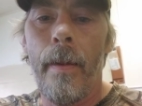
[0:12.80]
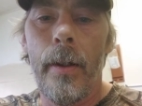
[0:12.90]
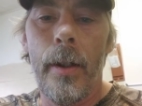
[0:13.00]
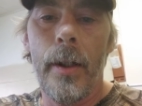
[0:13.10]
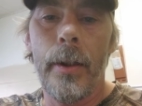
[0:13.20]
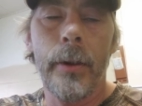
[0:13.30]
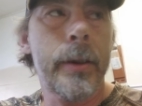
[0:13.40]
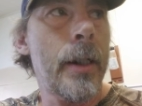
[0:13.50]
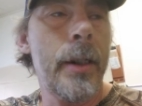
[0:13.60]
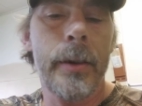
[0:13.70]
And she
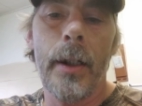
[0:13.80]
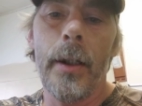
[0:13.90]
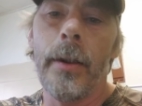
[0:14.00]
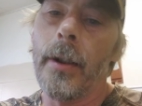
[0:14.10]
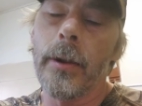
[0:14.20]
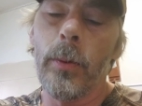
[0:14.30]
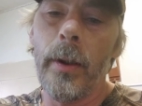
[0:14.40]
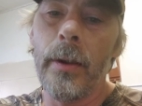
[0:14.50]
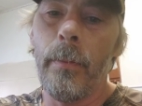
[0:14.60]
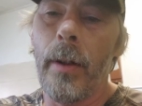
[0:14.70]
has a nice
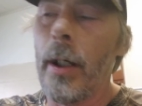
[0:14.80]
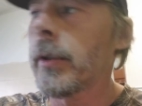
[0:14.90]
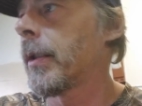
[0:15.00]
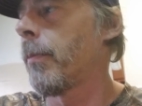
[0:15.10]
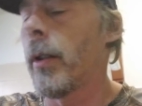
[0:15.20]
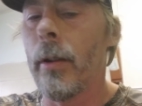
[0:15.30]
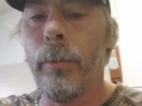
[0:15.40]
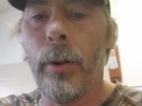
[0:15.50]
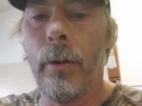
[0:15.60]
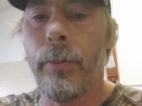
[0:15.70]
suite in the back. She bought a
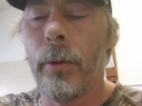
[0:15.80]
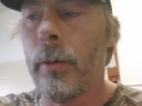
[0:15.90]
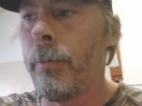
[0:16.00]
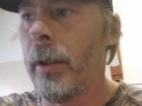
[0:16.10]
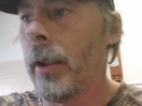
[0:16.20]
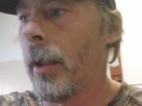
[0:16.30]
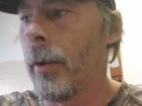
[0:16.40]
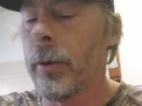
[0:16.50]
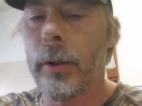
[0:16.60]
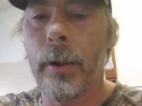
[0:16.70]
beautiful big
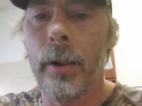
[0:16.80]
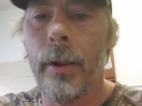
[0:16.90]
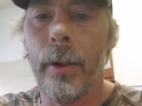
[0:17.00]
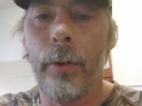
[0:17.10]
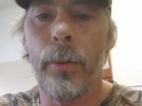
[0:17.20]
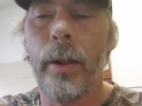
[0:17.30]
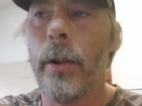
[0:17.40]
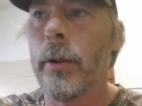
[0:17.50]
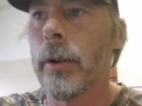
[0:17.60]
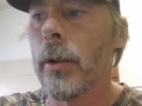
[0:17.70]
house here three
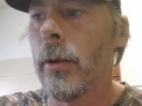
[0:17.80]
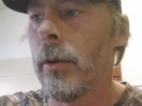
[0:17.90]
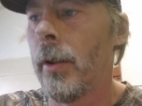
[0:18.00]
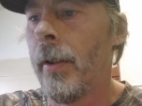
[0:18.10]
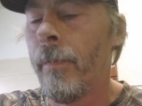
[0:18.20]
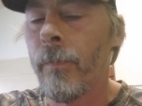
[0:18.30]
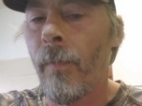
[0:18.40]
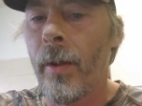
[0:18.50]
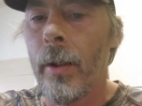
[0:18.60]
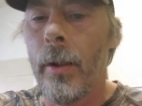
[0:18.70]
years ago.
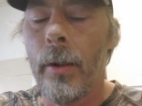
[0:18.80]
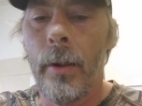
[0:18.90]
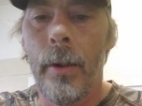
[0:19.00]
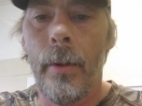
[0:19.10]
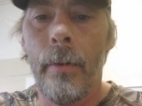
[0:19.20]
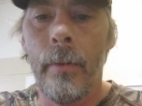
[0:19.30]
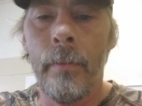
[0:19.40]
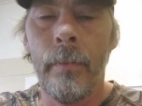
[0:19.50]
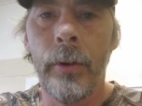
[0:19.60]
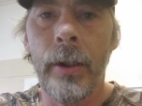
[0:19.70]

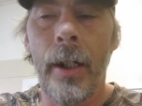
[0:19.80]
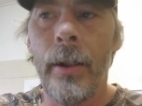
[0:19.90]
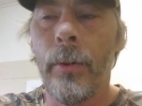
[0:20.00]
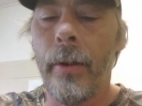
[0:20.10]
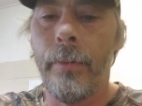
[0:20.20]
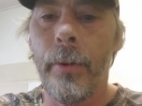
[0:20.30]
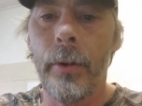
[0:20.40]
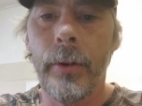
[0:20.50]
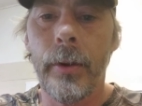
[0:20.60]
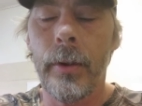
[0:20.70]
Um, January
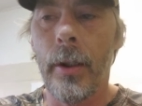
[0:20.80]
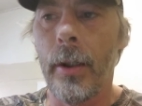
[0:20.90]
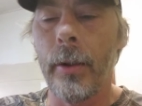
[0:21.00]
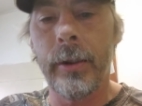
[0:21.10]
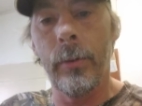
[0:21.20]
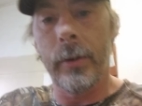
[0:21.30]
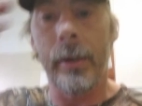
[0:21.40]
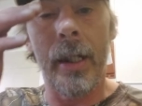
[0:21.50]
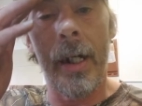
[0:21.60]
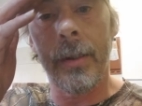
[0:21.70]
1st, uh, she was
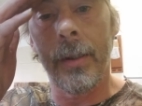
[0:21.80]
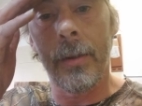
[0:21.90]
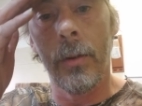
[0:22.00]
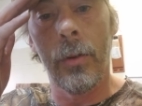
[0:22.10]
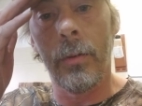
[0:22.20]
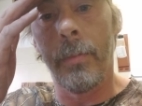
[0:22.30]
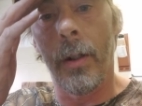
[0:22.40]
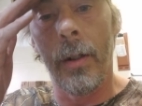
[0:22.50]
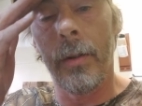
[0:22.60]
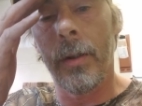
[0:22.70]
attacked at the local
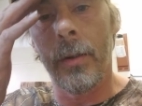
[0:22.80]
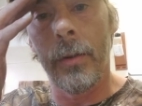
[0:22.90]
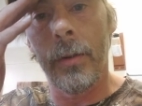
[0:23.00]
bar and